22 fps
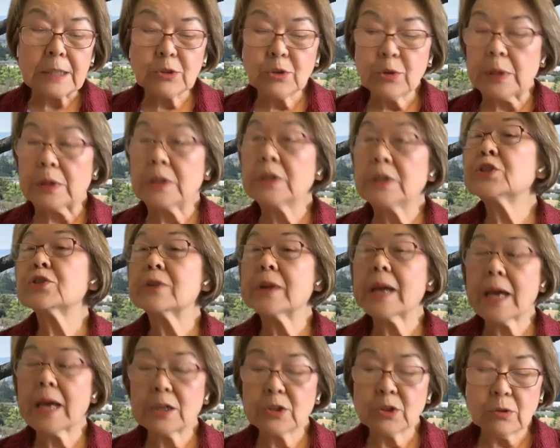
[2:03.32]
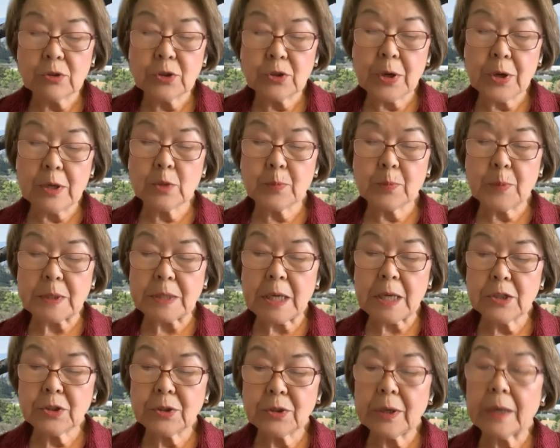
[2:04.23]
to international
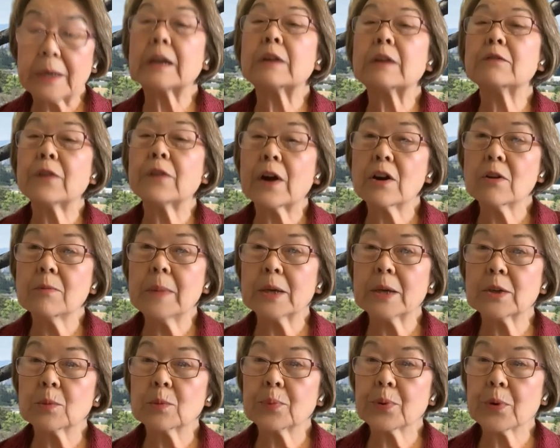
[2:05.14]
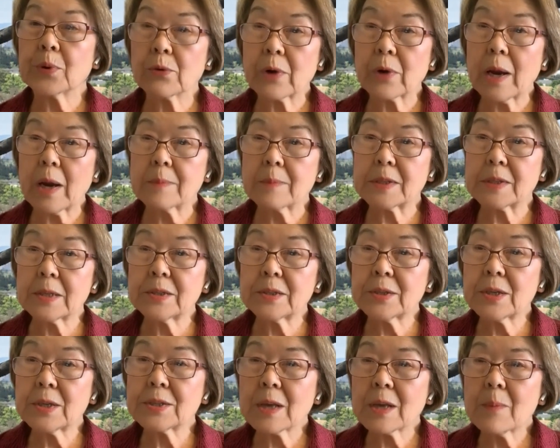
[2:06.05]
transportation and environmental programs.
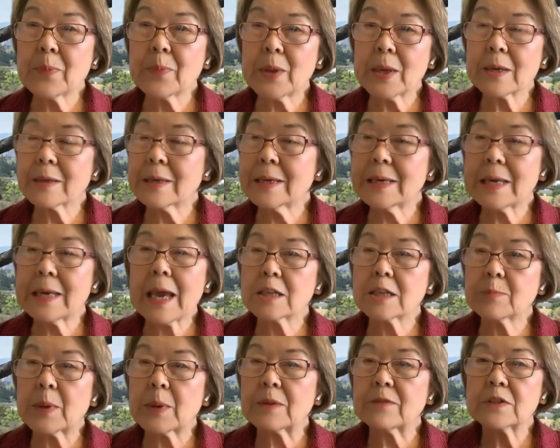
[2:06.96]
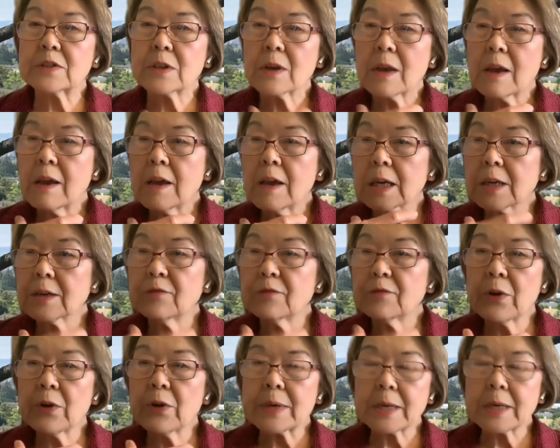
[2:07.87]
This is something he has been
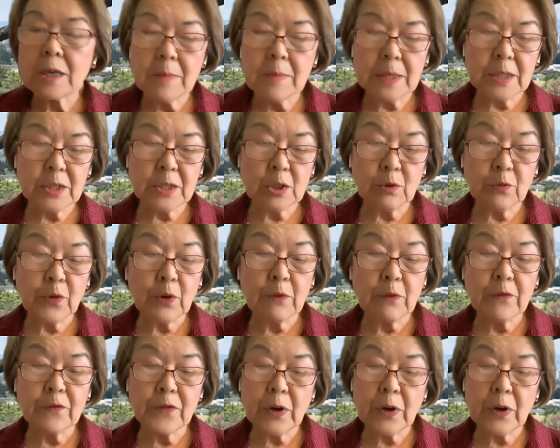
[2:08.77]
very committed to for a